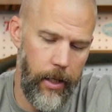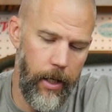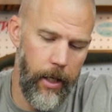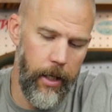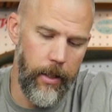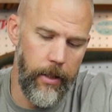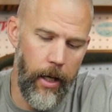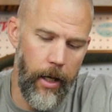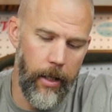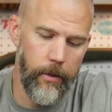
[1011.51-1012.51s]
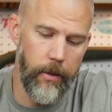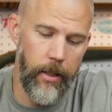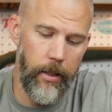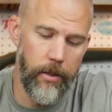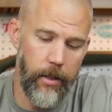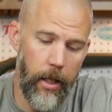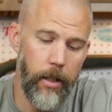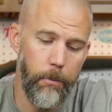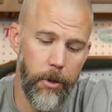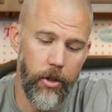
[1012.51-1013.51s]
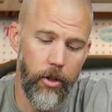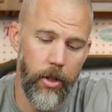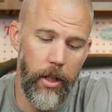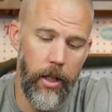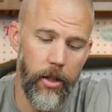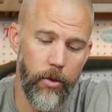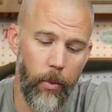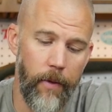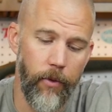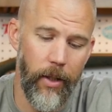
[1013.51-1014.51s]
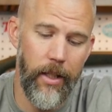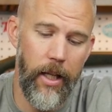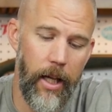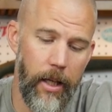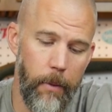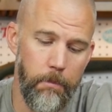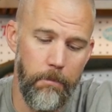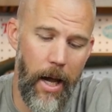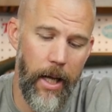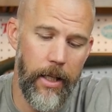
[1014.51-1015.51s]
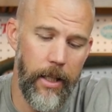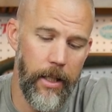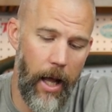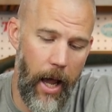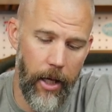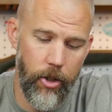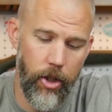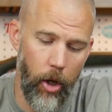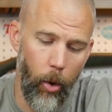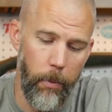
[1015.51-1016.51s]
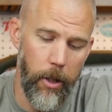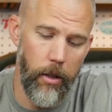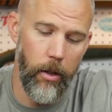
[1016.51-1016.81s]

And uh, the standing position is rifle in hand, mag in, action open.